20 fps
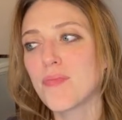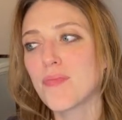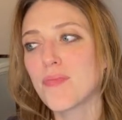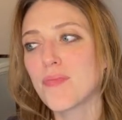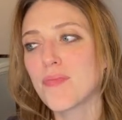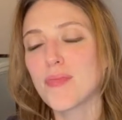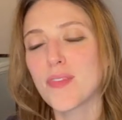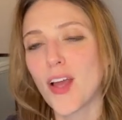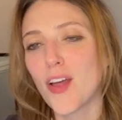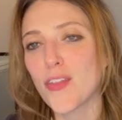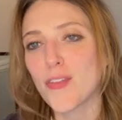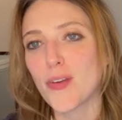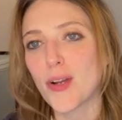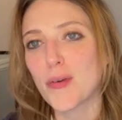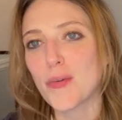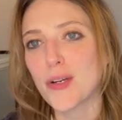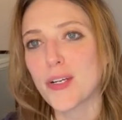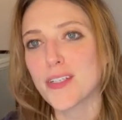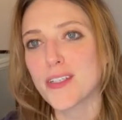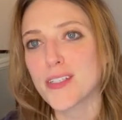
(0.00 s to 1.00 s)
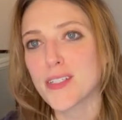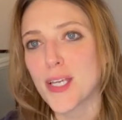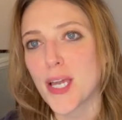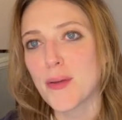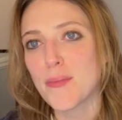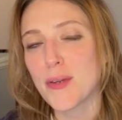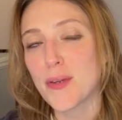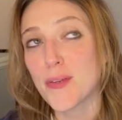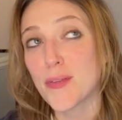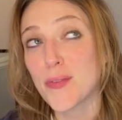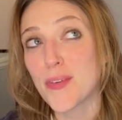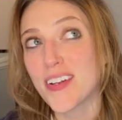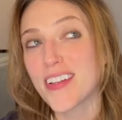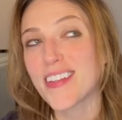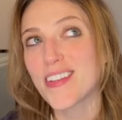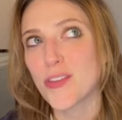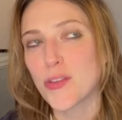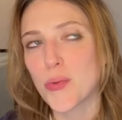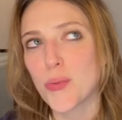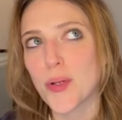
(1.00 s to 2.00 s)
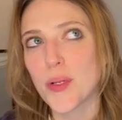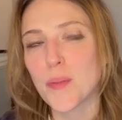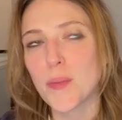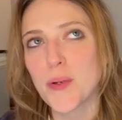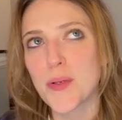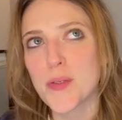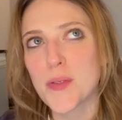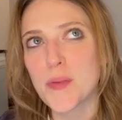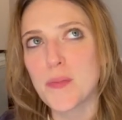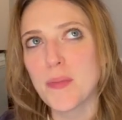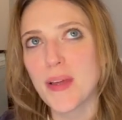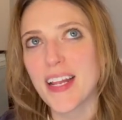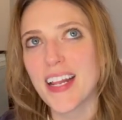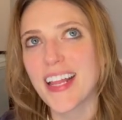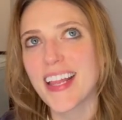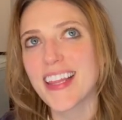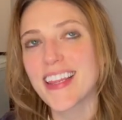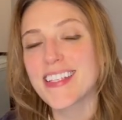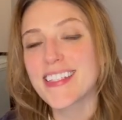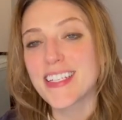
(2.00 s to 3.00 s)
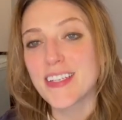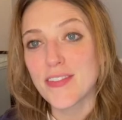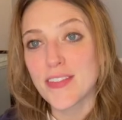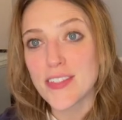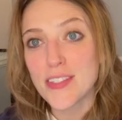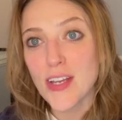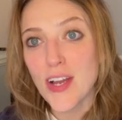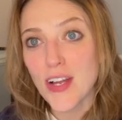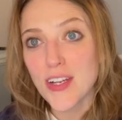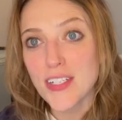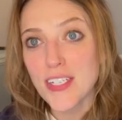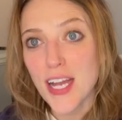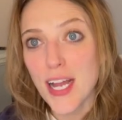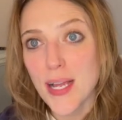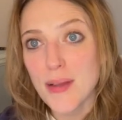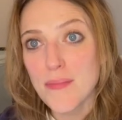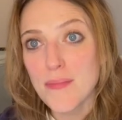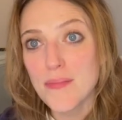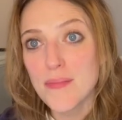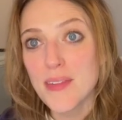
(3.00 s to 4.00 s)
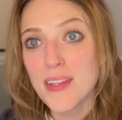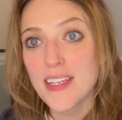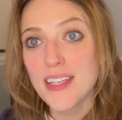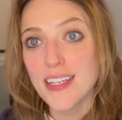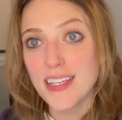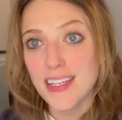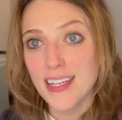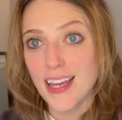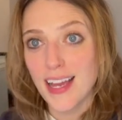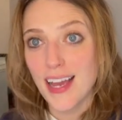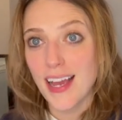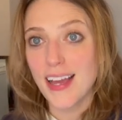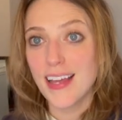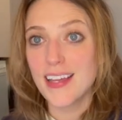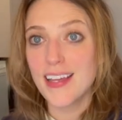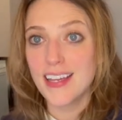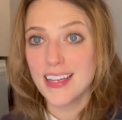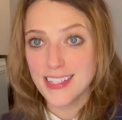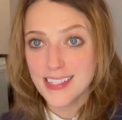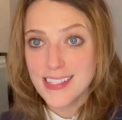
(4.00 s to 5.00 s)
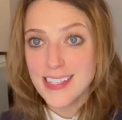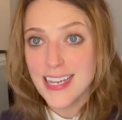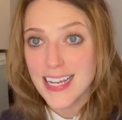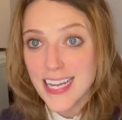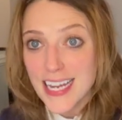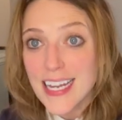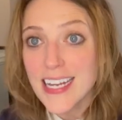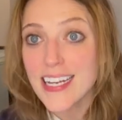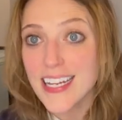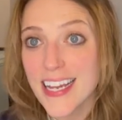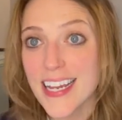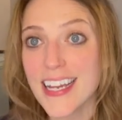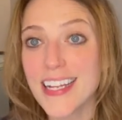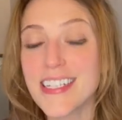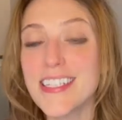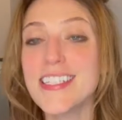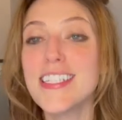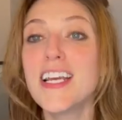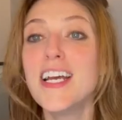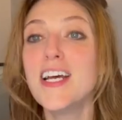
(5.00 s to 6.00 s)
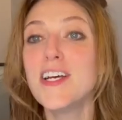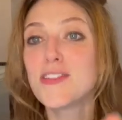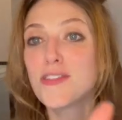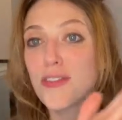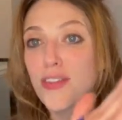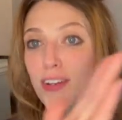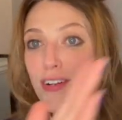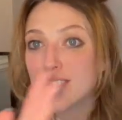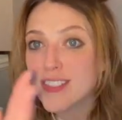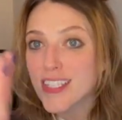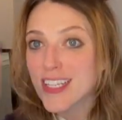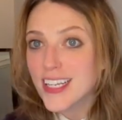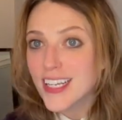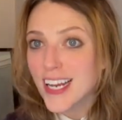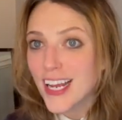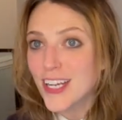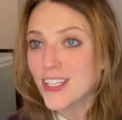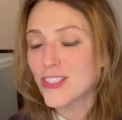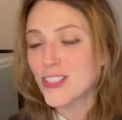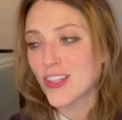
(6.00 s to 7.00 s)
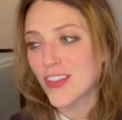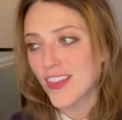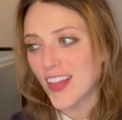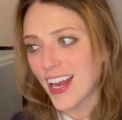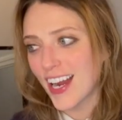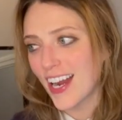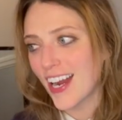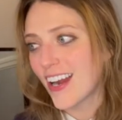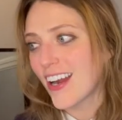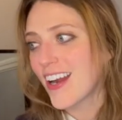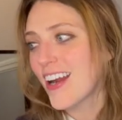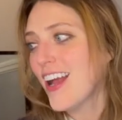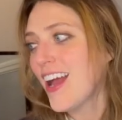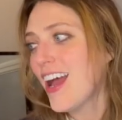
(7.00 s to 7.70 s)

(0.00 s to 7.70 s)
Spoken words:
not the right word because cameos when it's the real person, but Stephen Sondheim is in it, so there's the connection there.